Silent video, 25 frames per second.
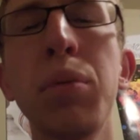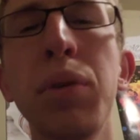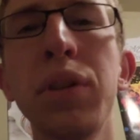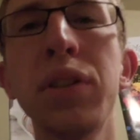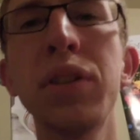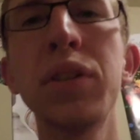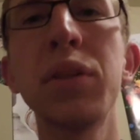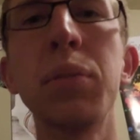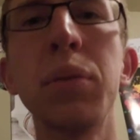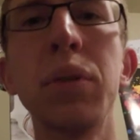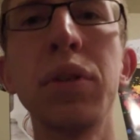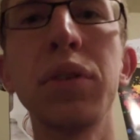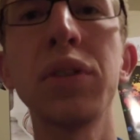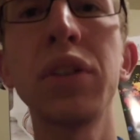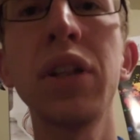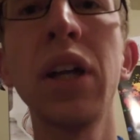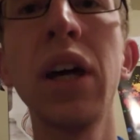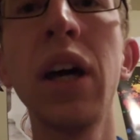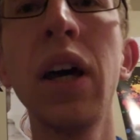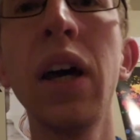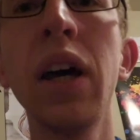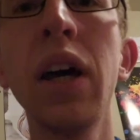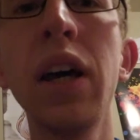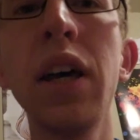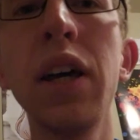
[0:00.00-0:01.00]
principles.
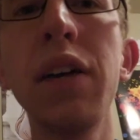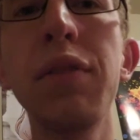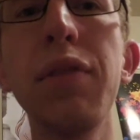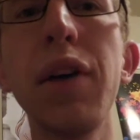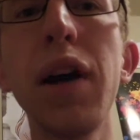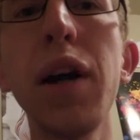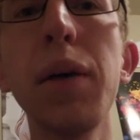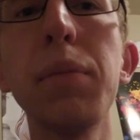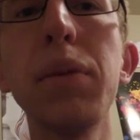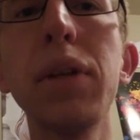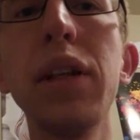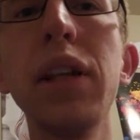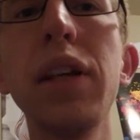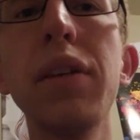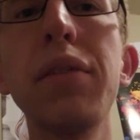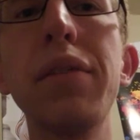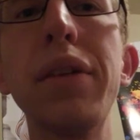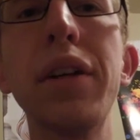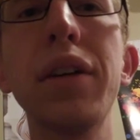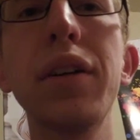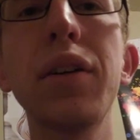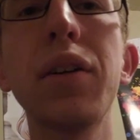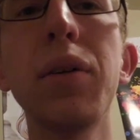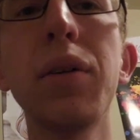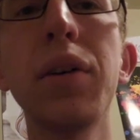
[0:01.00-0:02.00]
If I believe
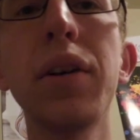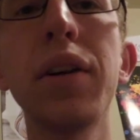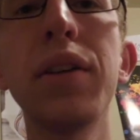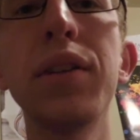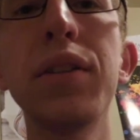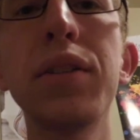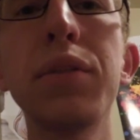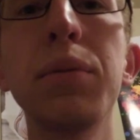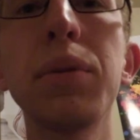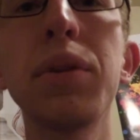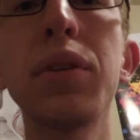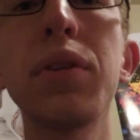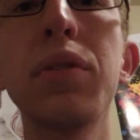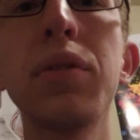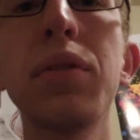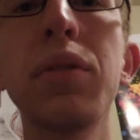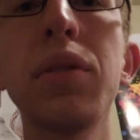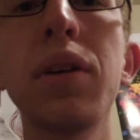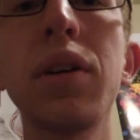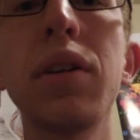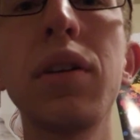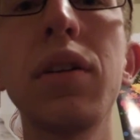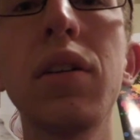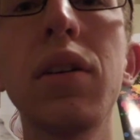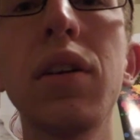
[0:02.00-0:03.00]
in accordance with
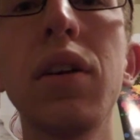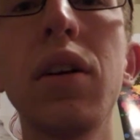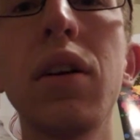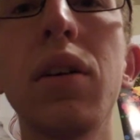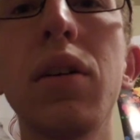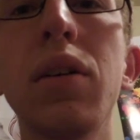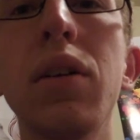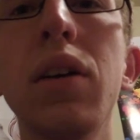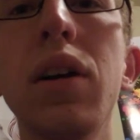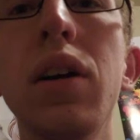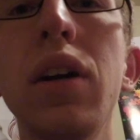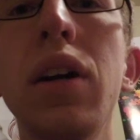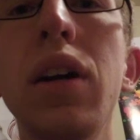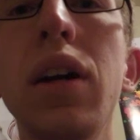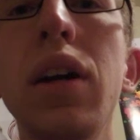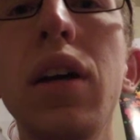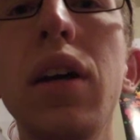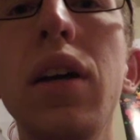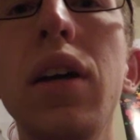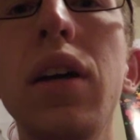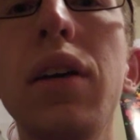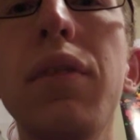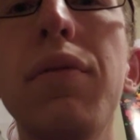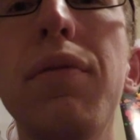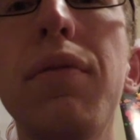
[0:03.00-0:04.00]
oh,
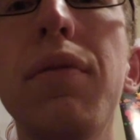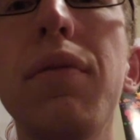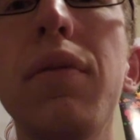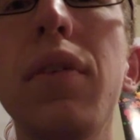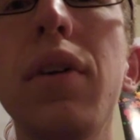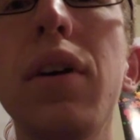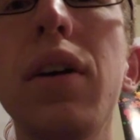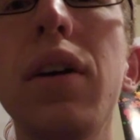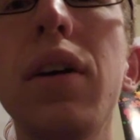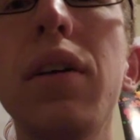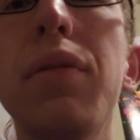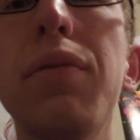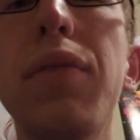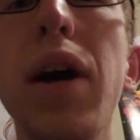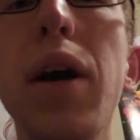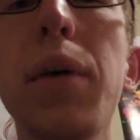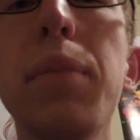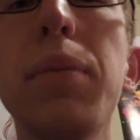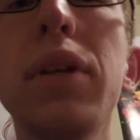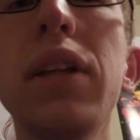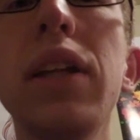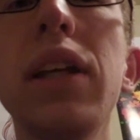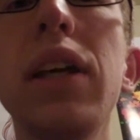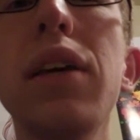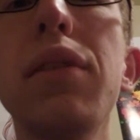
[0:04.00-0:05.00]
if I
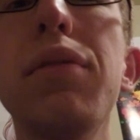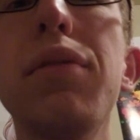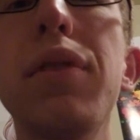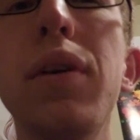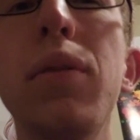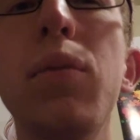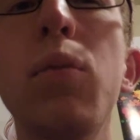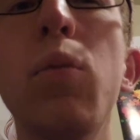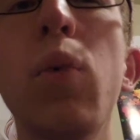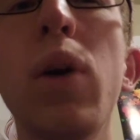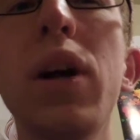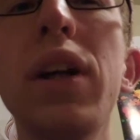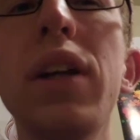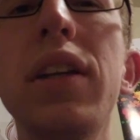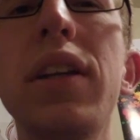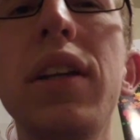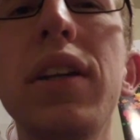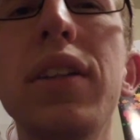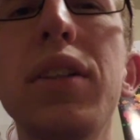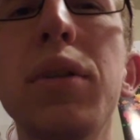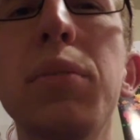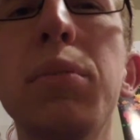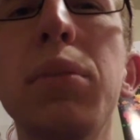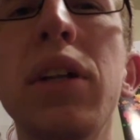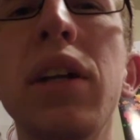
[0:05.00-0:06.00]
believe in one
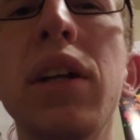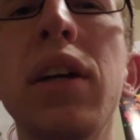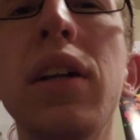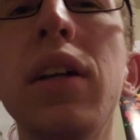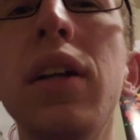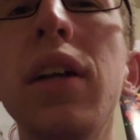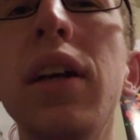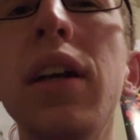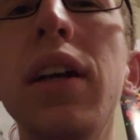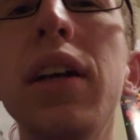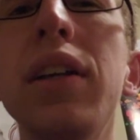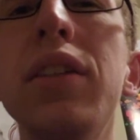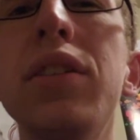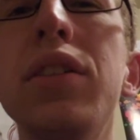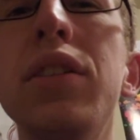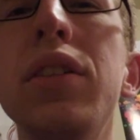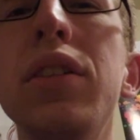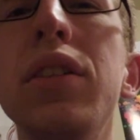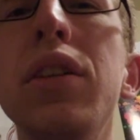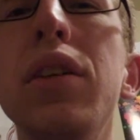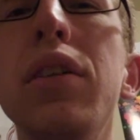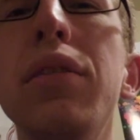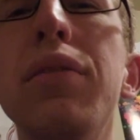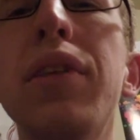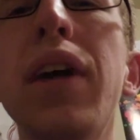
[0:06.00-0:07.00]
discipline,
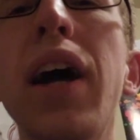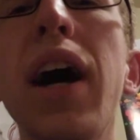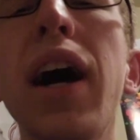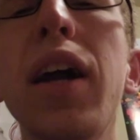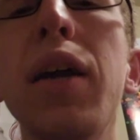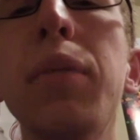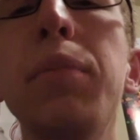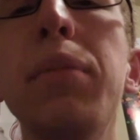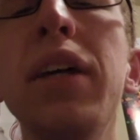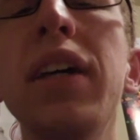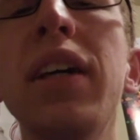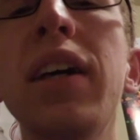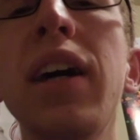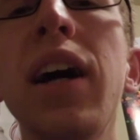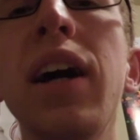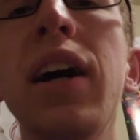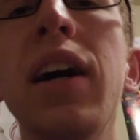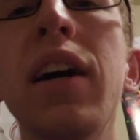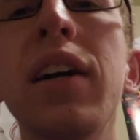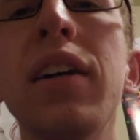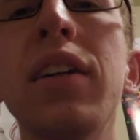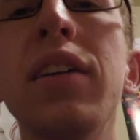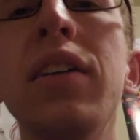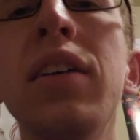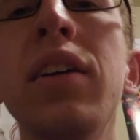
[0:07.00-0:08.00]
it's you've got to be
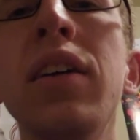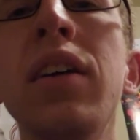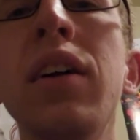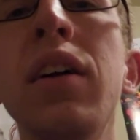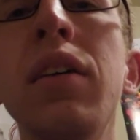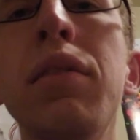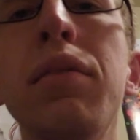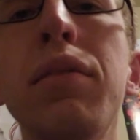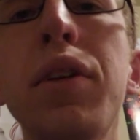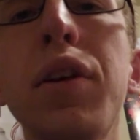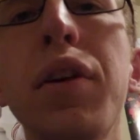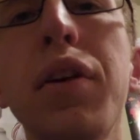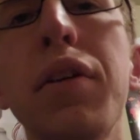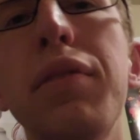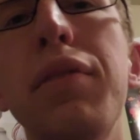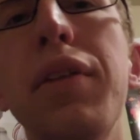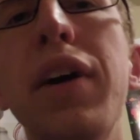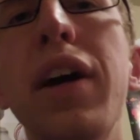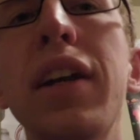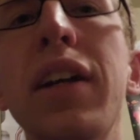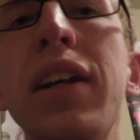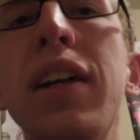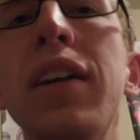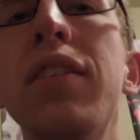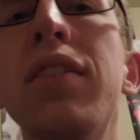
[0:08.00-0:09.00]
kind. Kurt
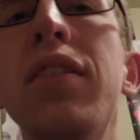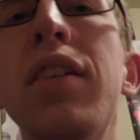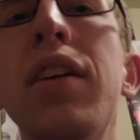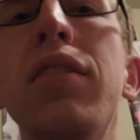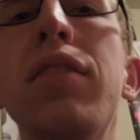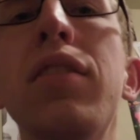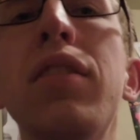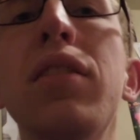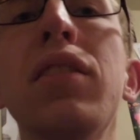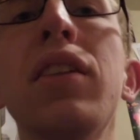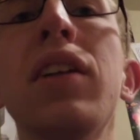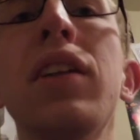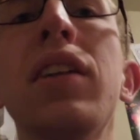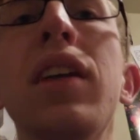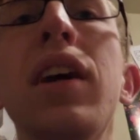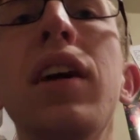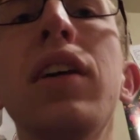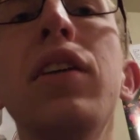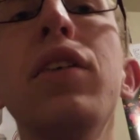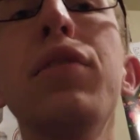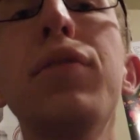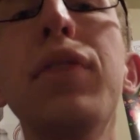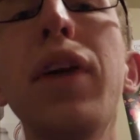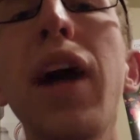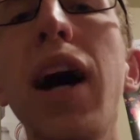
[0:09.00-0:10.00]
Vonnegut says something like
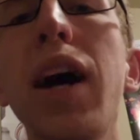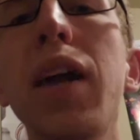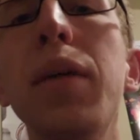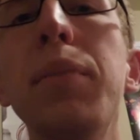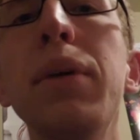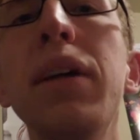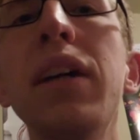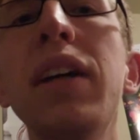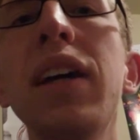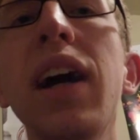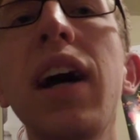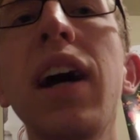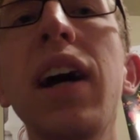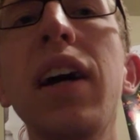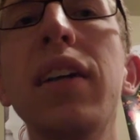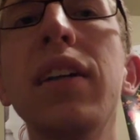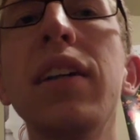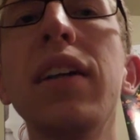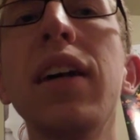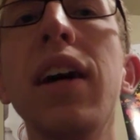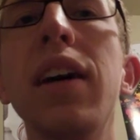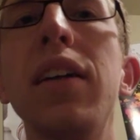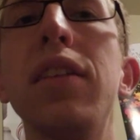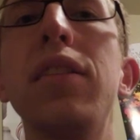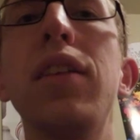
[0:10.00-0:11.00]
that. You've got to be
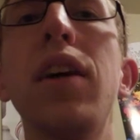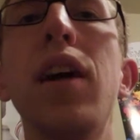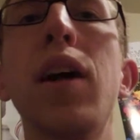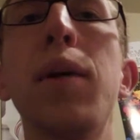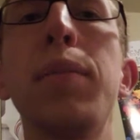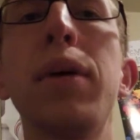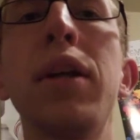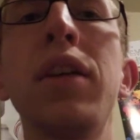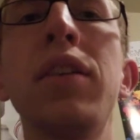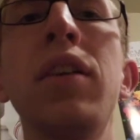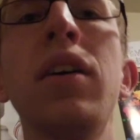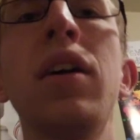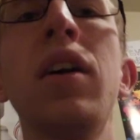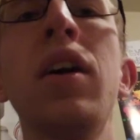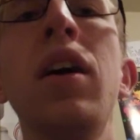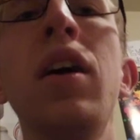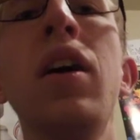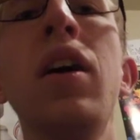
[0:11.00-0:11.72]
kind, God damn it.